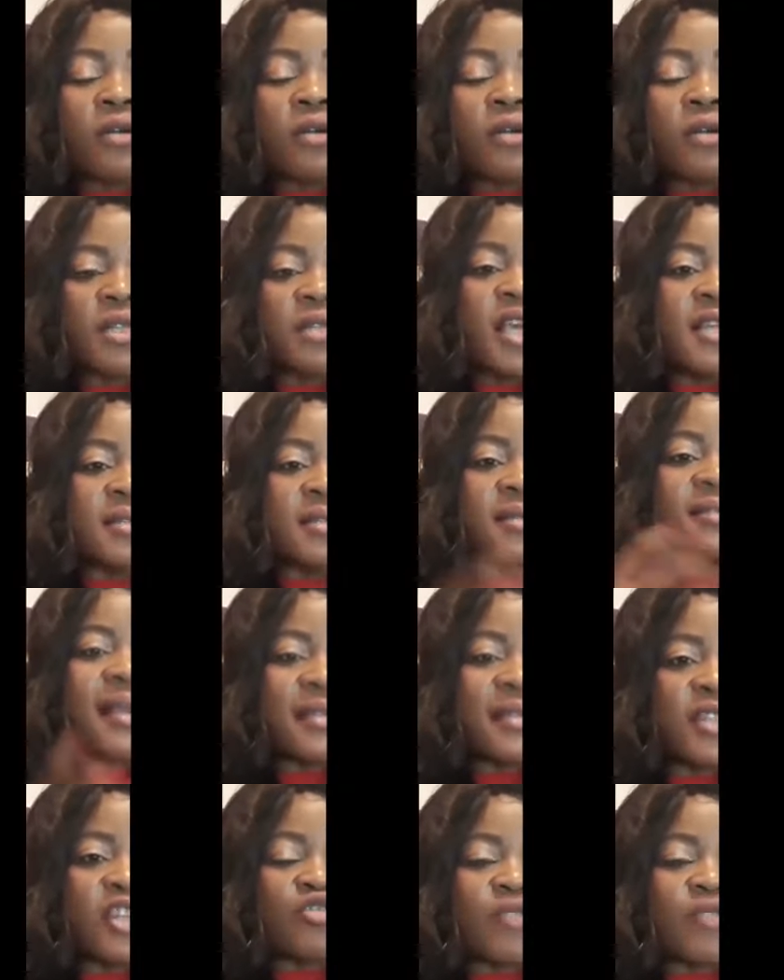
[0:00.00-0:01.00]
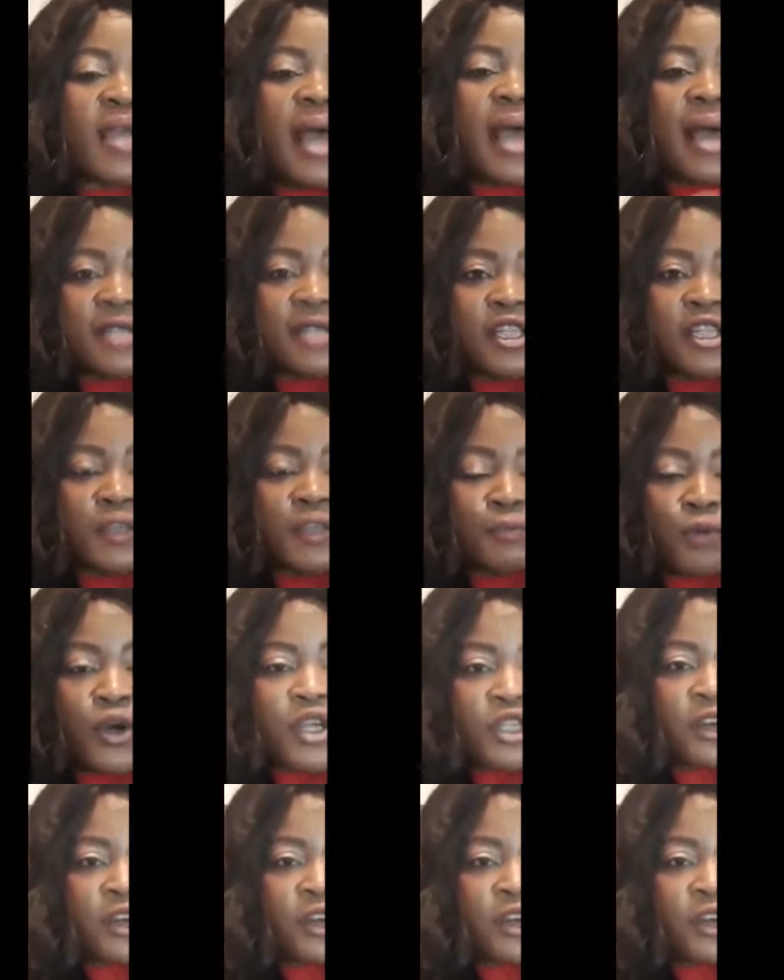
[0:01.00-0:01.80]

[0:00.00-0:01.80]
is necessary at this point